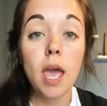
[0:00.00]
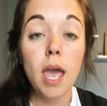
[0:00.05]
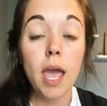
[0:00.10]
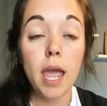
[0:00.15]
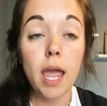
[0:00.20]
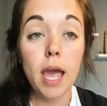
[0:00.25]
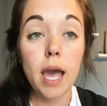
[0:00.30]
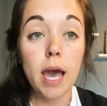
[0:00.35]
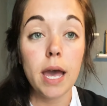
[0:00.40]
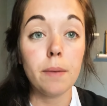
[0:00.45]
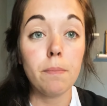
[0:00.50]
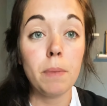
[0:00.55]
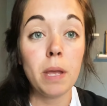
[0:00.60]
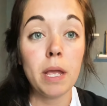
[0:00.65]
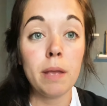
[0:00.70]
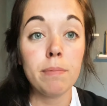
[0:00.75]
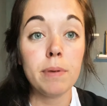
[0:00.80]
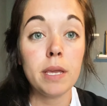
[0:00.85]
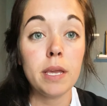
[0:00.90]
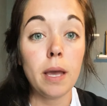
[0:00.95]
and
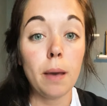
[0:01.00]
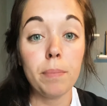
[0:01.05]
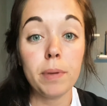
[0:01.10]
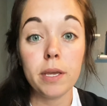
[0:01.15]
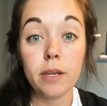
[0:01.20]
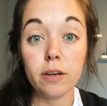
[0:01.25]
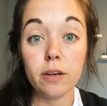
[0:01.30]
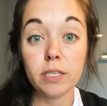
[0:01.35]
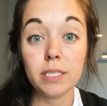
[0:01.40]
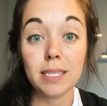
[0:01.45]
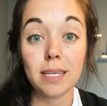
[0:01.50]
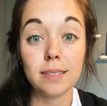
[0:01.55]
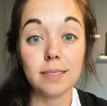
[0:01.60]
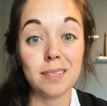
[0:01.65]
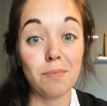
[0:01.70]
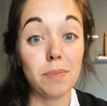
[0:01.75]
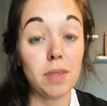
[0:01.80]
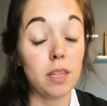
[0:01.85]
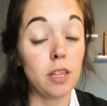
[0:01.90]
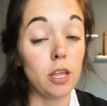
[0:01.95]
maybe a peer says
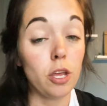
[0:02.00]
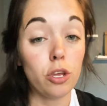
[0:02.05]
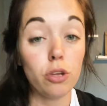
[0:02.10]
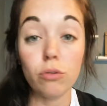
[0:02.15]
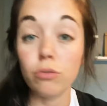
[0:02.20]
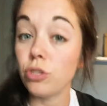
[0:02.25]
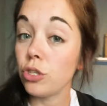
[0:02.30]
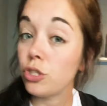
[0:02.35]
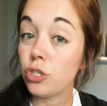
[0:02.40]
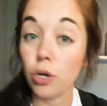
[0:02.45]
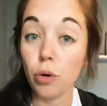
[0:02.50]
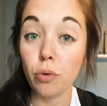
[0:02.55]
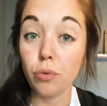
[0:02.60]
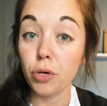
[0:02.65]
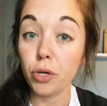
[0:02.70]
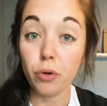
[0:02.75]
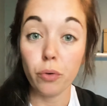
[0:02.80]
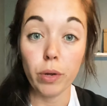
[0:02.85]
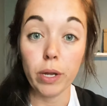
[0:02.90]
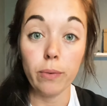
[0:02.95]
something that you just don't
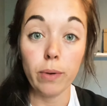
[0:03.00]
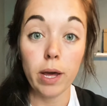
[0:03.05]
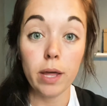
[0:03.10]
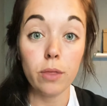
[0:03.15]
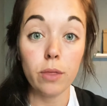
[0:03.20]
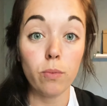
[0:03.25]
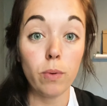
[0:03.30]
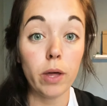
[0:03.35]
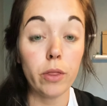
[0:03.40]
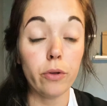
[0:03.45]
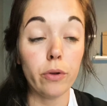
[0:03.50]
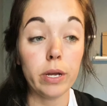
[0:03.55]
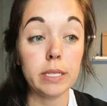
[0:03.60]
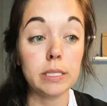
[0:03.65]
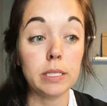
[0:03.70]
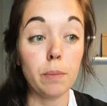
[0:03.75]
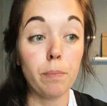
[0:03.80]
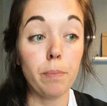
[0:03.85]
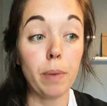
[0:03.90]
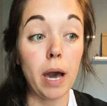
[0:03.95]
agree with, whether
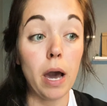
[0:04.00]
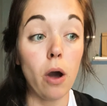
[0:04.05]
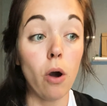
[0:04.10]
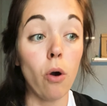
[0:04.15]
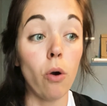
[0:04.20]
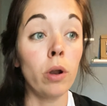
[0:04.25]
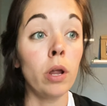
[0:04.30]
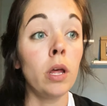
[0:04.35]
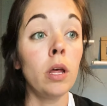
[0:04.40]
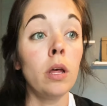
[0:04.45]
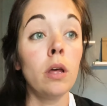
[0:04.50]
it's about